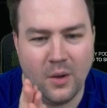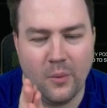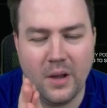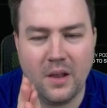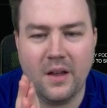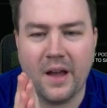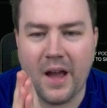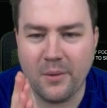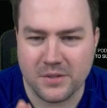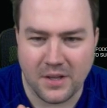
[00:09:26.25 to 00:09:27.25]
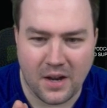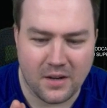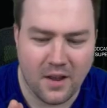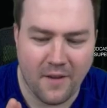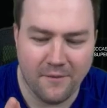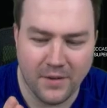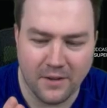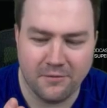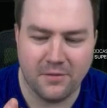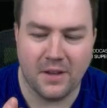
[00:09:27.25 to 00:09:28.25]
Well, I will start
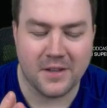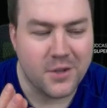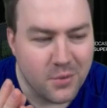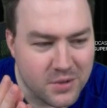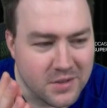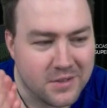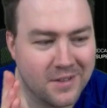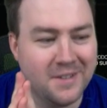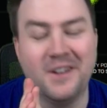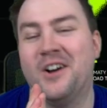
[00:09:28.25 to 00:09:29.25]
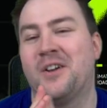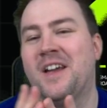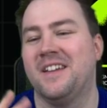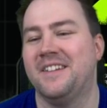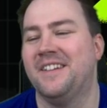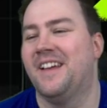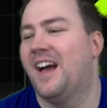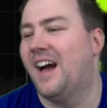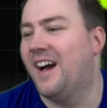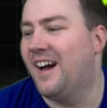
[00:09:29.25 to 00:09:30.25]
with excuses. Okay.
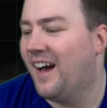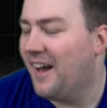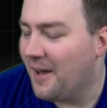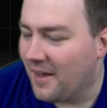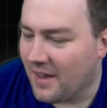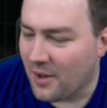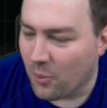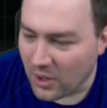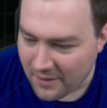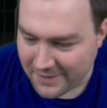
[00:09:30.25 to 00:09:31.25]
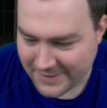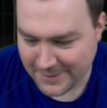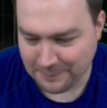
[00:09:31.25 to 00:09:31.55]
Will Levis